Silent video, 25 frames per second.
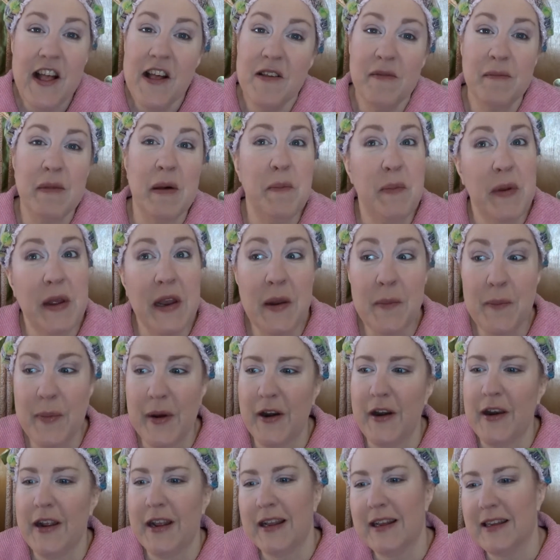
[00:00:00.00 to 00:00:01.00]
my pity
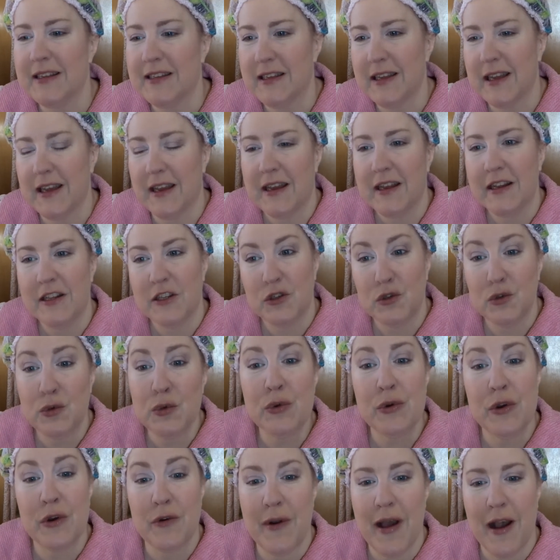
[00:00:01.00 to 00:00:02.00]
party is
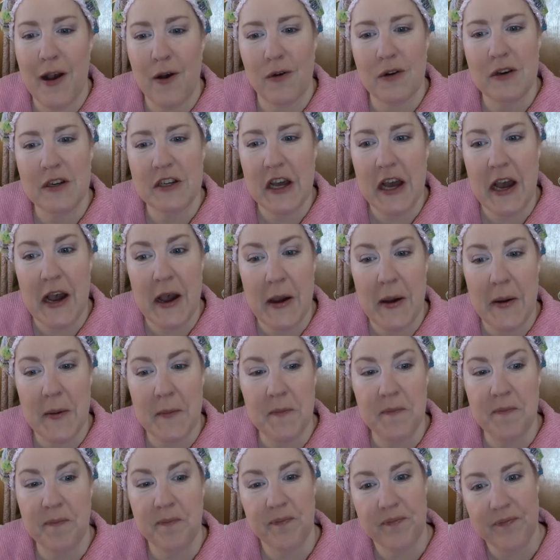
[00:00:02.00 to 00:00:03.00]
construed around
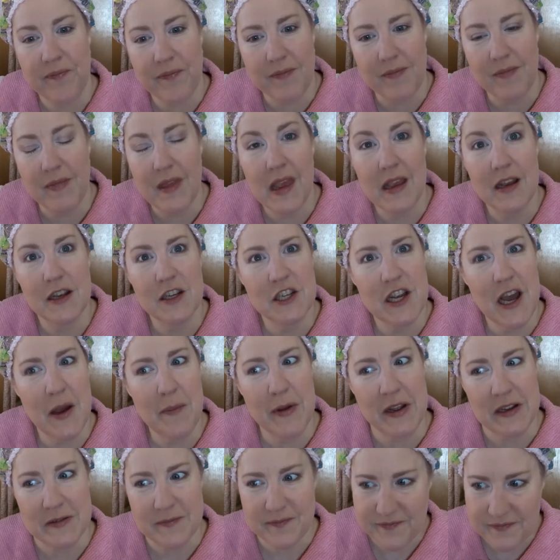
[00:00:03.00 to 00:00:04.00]
um,
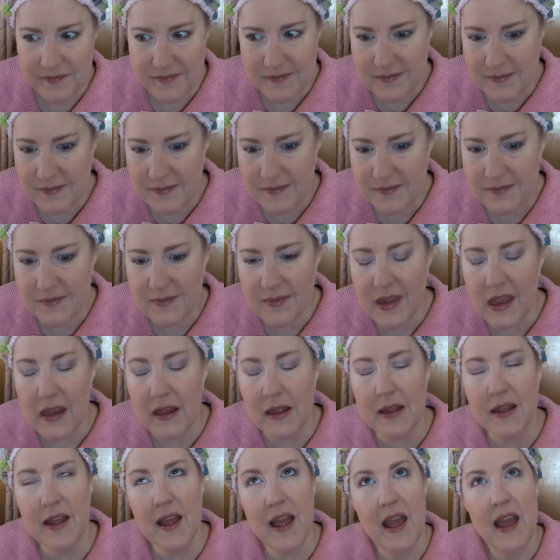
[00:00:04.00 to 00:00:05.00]
shopping.
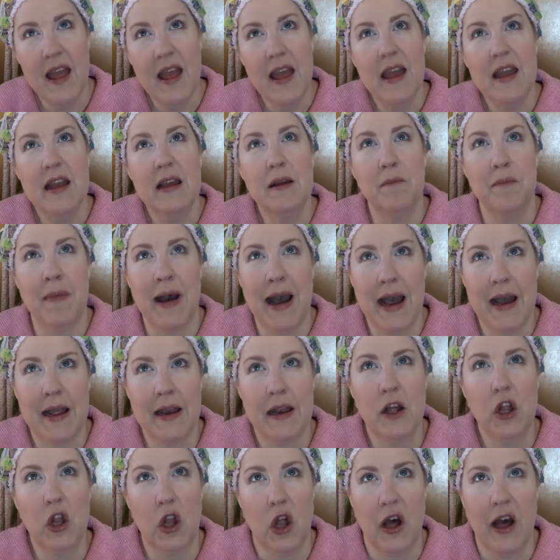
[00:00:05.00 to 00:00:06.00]

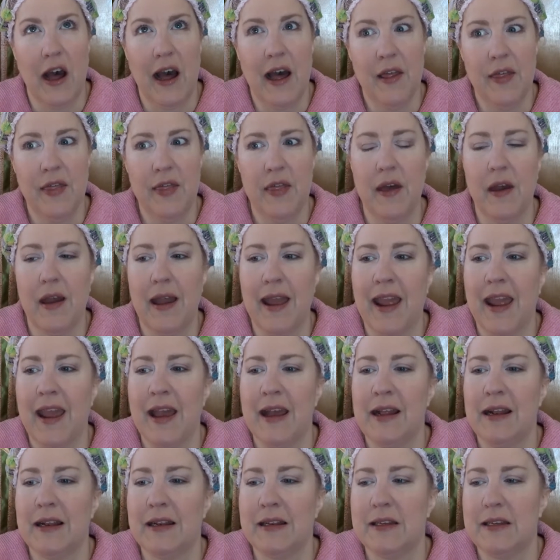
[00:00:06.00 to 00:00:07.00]
ModCloth
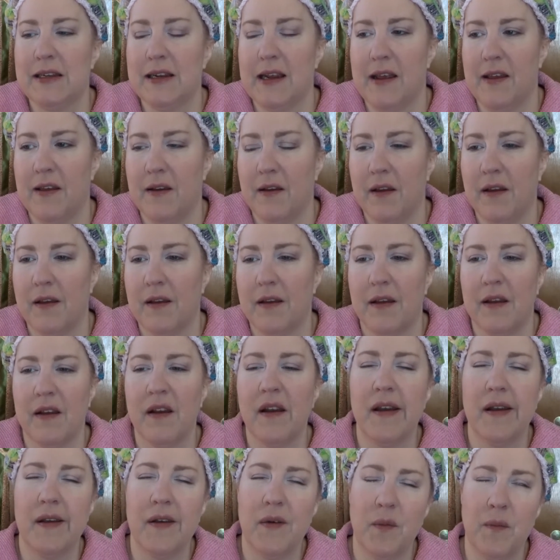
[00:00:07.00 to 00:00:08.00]
and
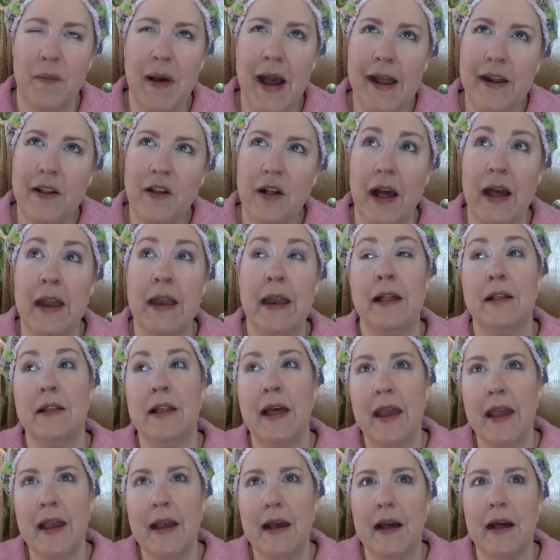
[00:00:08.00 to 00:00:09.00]
Mod, and I
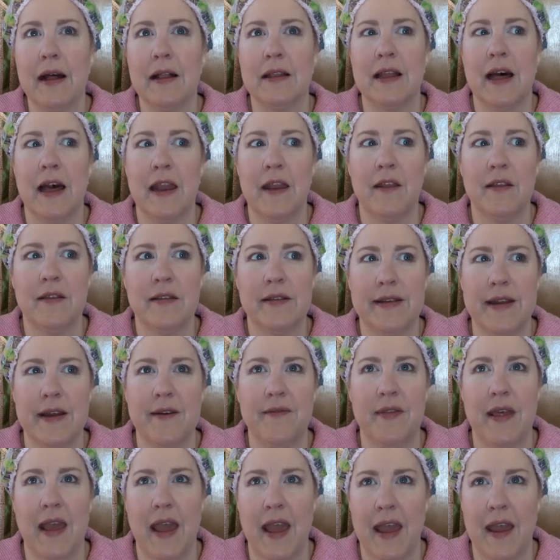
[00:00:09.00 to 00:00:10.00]
like a lot of
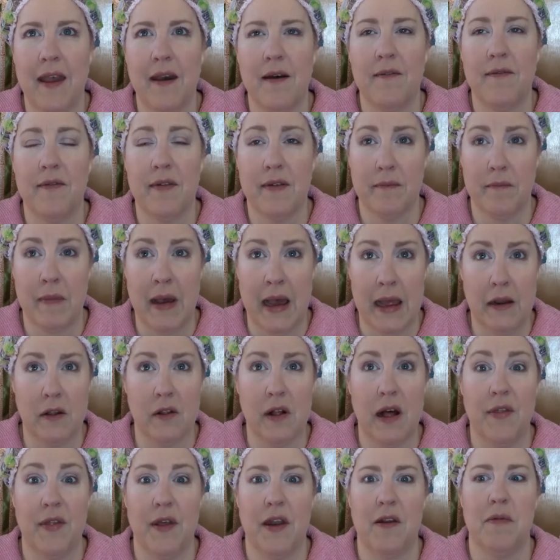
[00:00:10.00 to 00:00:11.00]
stuff they have,
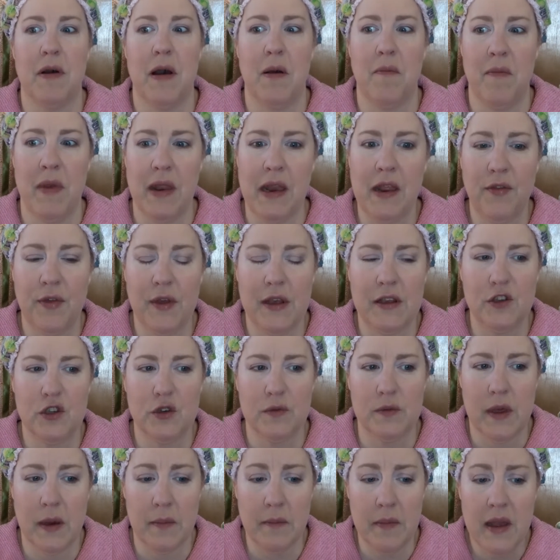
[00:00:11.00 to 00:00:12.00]
ModCloth, and I bought many things
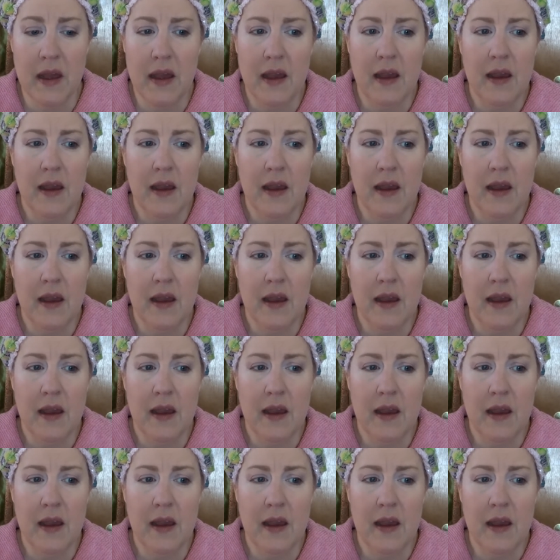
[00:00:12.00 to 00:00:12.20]
from them.